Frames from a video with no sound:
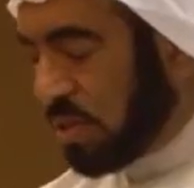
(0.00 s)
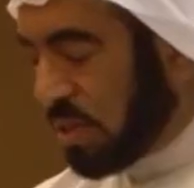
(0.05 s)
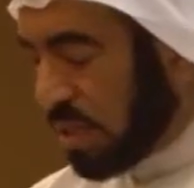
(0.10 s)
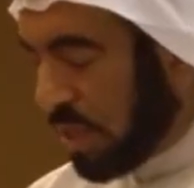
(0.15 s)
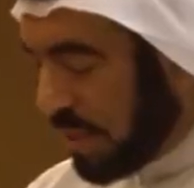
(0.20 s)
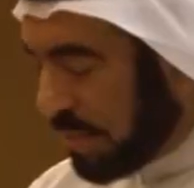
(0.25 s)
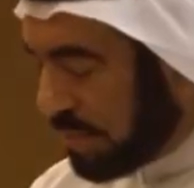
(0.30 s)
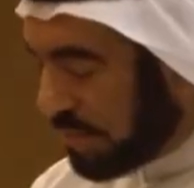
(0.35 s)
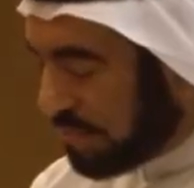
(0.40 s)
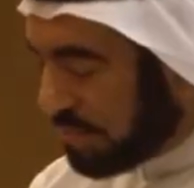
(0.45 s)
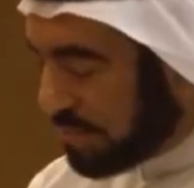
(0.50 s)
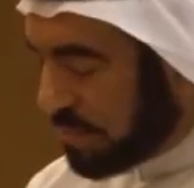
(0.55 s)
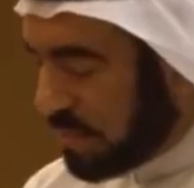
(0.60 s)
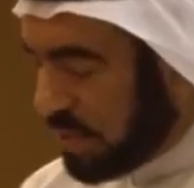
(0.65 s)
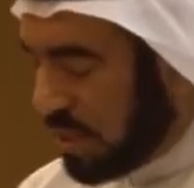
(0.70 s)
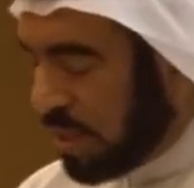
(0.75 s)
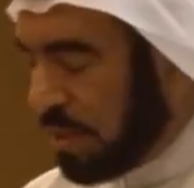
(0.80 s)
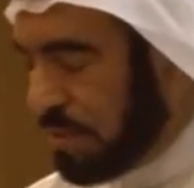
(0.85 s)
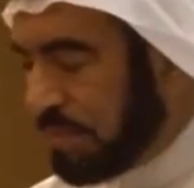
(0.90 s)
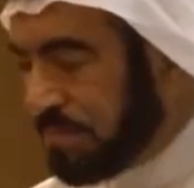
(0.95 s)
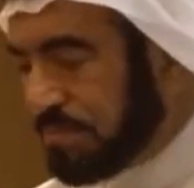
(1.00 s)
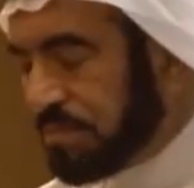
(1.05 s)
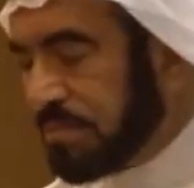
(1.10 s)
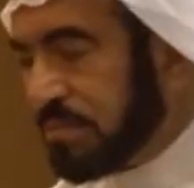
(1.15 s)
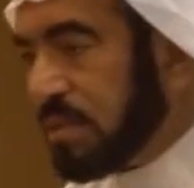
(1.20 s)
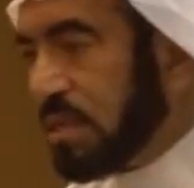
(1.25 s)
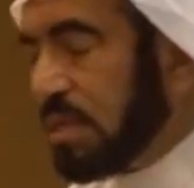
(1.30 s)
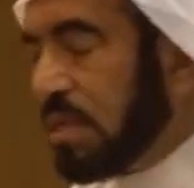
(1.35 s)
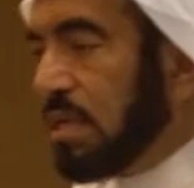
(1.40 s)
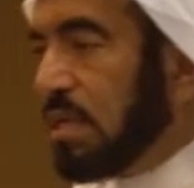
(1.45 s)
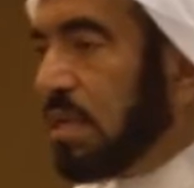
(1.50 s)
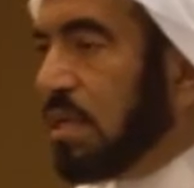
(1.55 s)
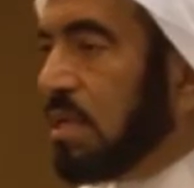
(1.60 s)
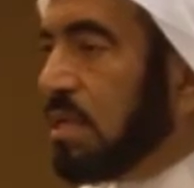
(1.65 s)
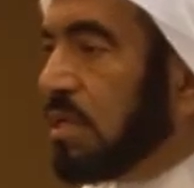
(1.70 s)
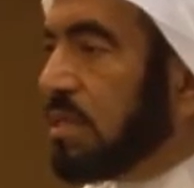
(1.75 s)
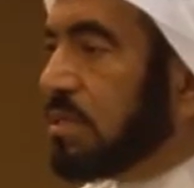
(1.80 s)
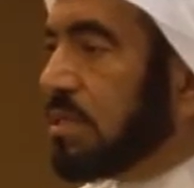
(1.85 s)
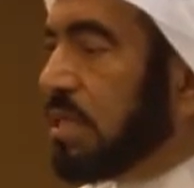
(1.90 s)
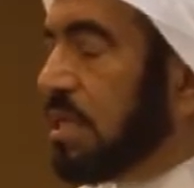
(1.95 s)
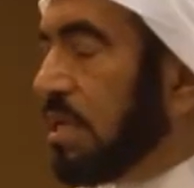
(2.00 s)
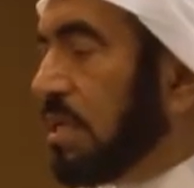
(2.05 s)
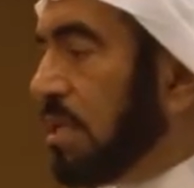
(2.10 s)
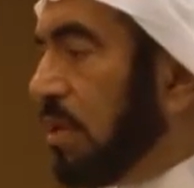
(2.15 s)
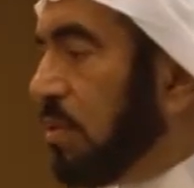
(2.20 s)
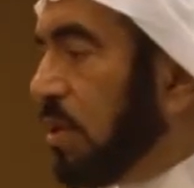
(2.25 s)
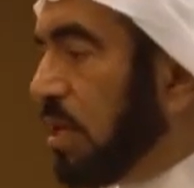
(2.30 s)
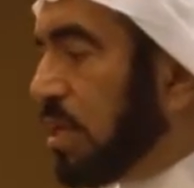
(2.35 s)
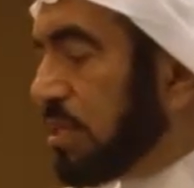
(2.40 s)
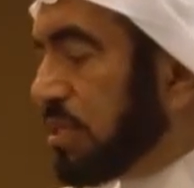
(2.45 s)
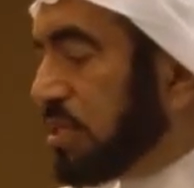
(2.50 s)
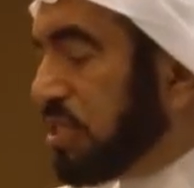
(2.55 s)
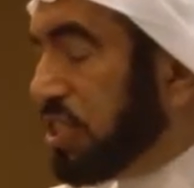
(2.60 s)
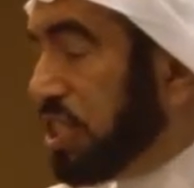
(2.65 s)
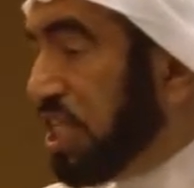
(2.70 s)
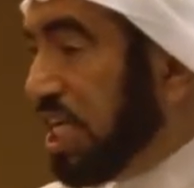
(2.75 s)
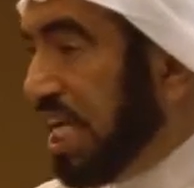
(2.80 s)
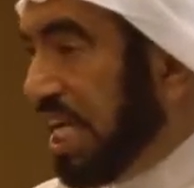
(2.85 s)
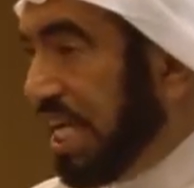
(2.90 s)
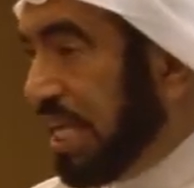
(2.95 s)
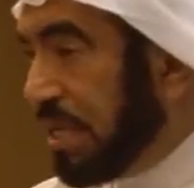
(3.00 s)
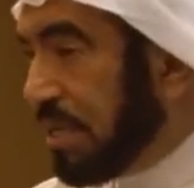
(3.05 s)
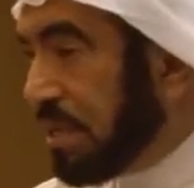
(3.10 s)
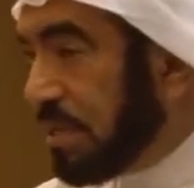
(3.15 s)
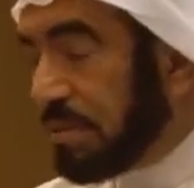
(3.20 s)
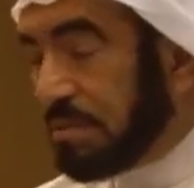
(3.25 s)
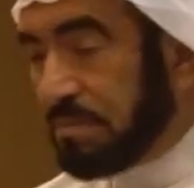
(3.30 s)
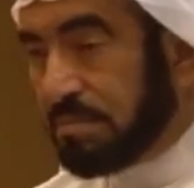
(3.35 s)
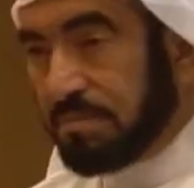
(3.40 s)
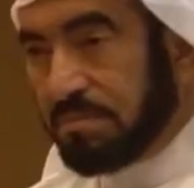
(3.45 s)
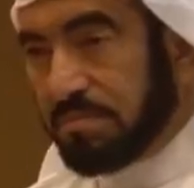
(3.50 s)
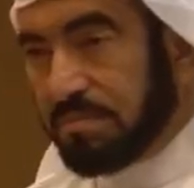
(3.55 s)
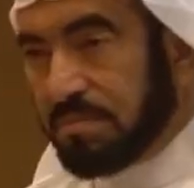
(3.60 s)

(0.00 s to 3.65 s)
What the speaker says: Shukran. See, the word deen